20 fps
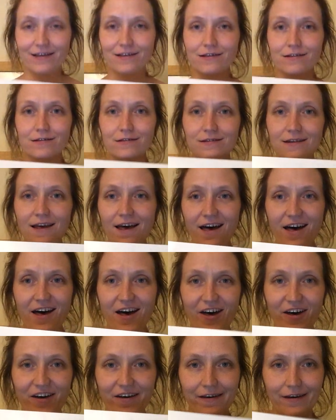
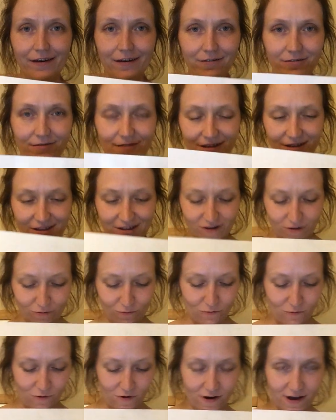So,
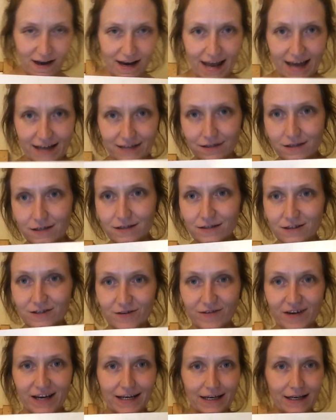what letters
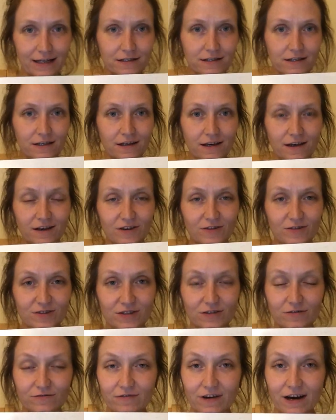do I need to use
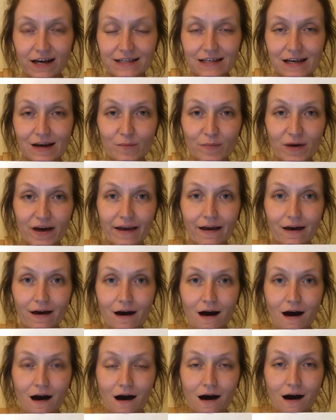to write down my
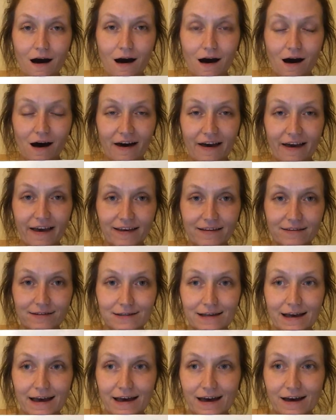I
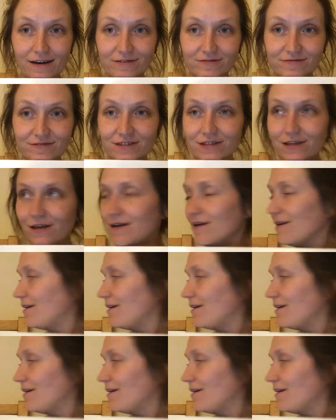sound?